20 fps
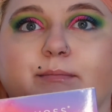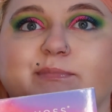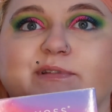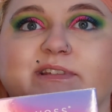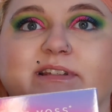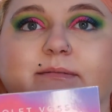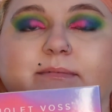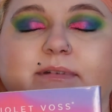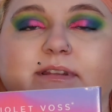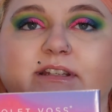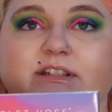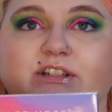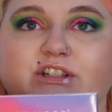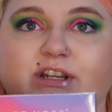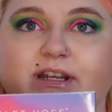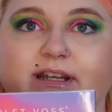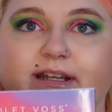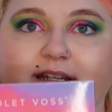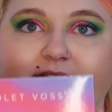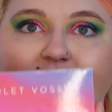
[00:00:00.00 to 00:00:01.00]
Some of the
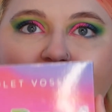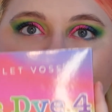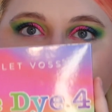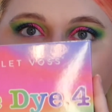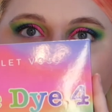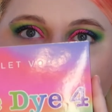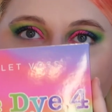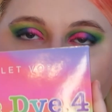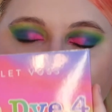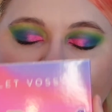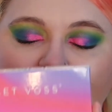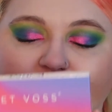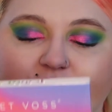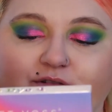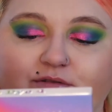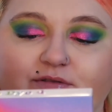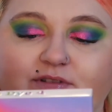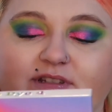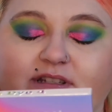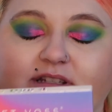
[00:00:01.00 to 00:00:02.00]
shades that I
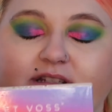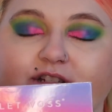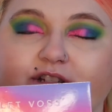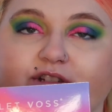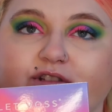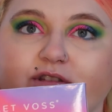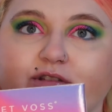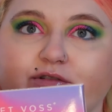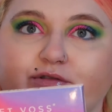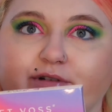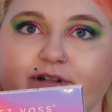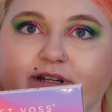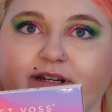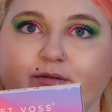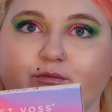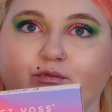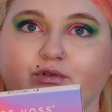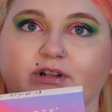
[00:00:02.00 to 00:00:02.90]
used, such as the green,